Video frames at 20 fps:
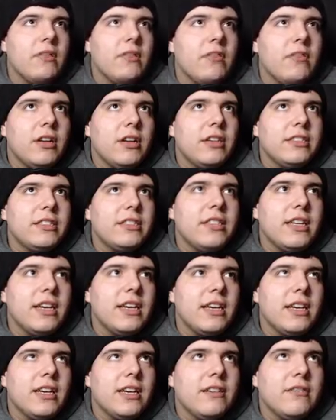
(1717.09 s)
Where's
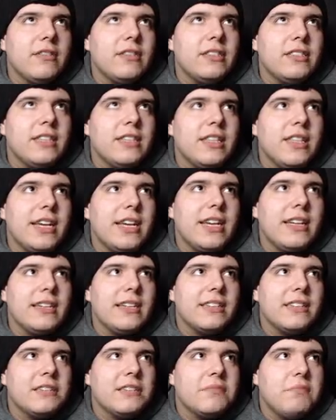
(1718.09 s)
the, where's the, like,
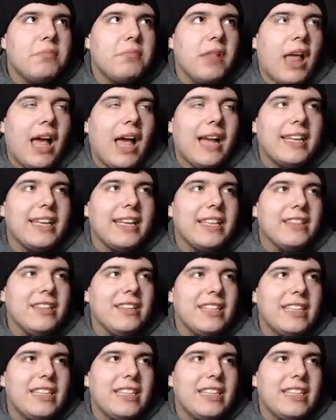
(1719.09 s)
blocking? Look at